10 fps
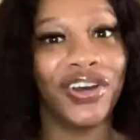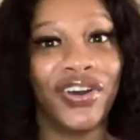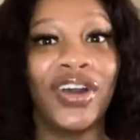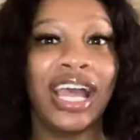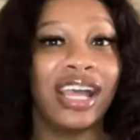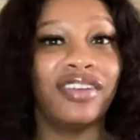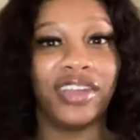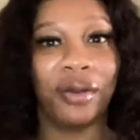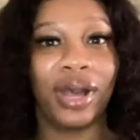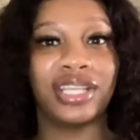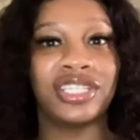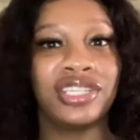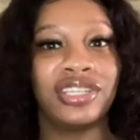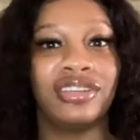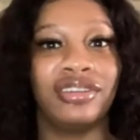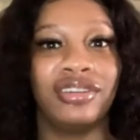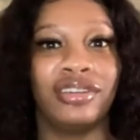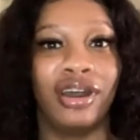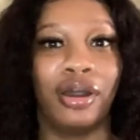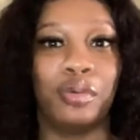So if y'all watch
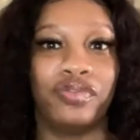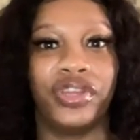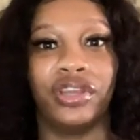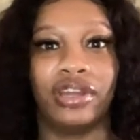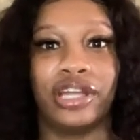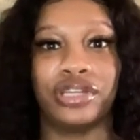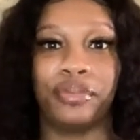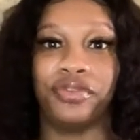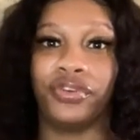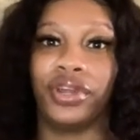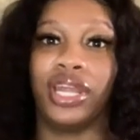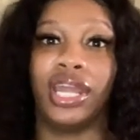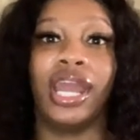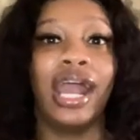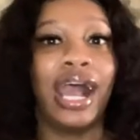the video that I dropped beforehand,